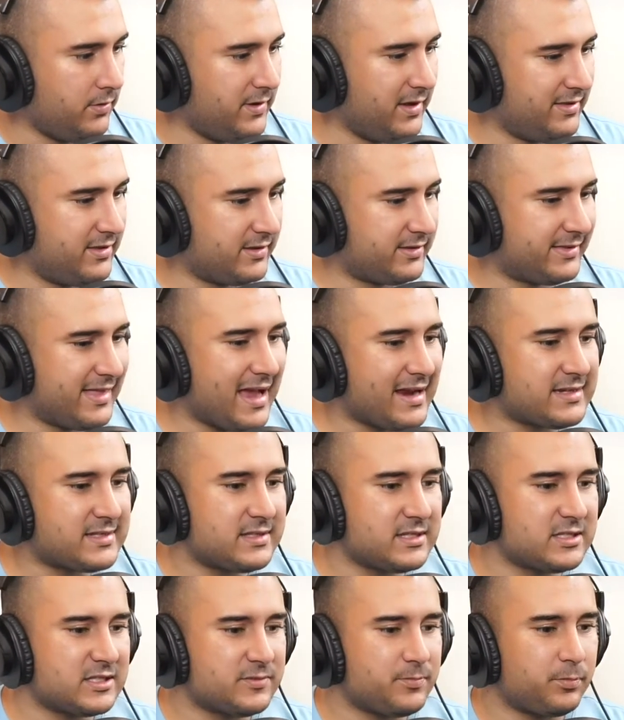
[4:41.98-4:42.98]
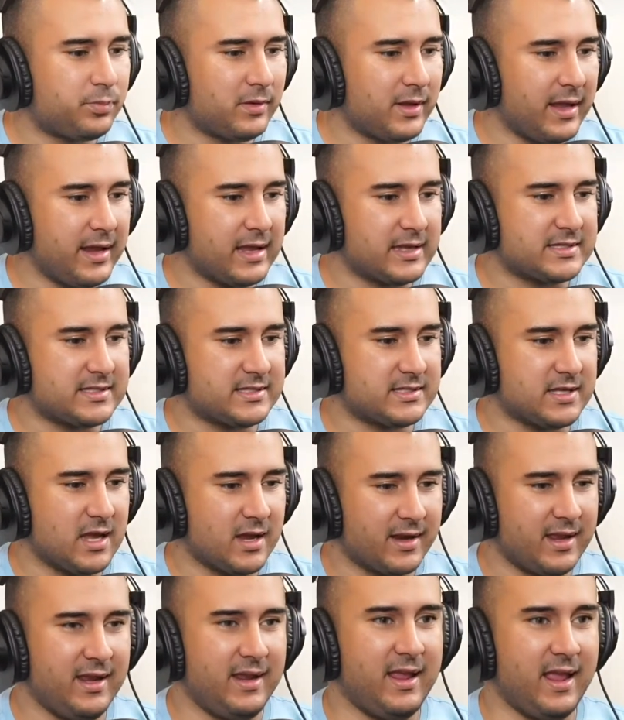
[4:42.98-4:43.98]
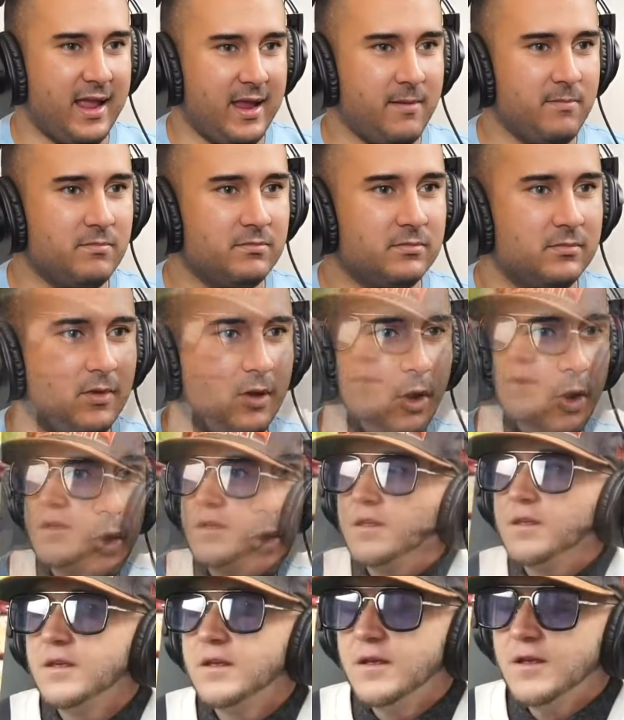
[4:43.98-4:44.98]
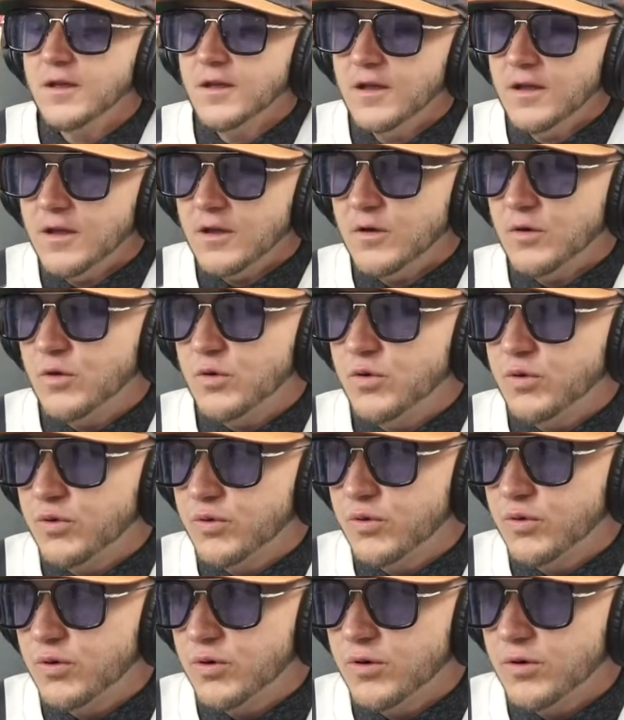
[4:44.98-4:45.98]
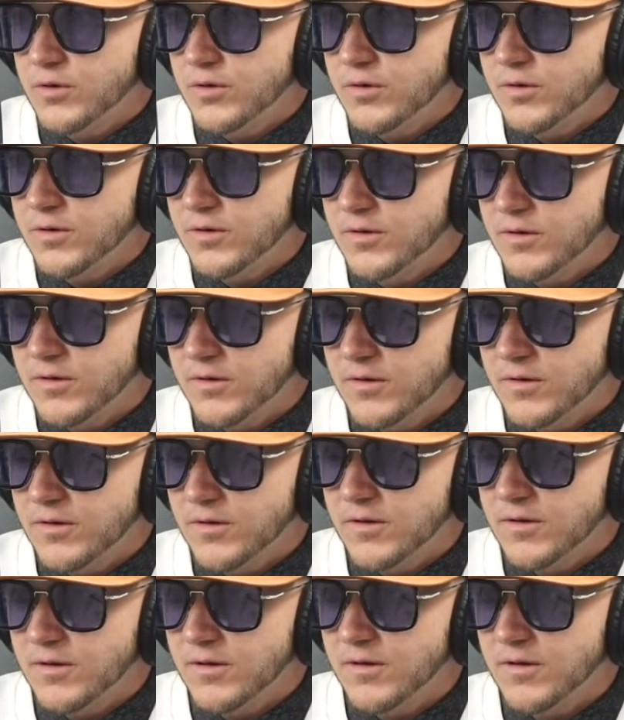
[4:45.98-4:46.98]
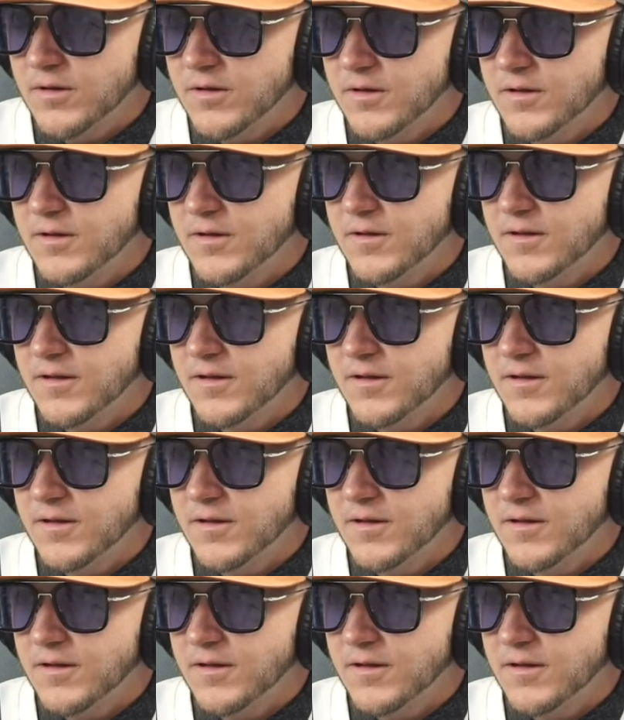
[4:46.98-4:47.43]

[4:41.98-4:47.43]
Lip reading: did the Texans play a sucky game, or were the Chiefs just too freaking great?